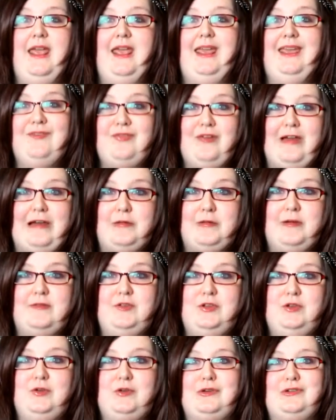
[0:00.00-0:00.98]
If,
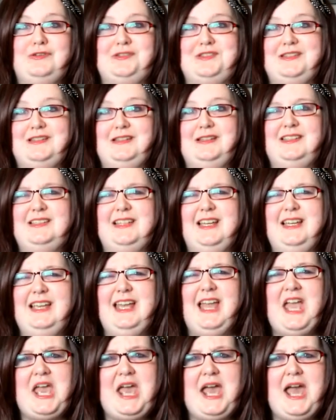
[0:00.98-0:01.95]
however, you're constantly saying,
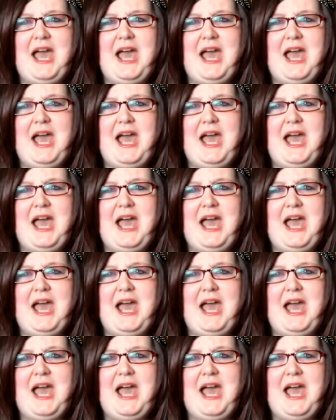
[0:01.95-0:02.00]
yeah,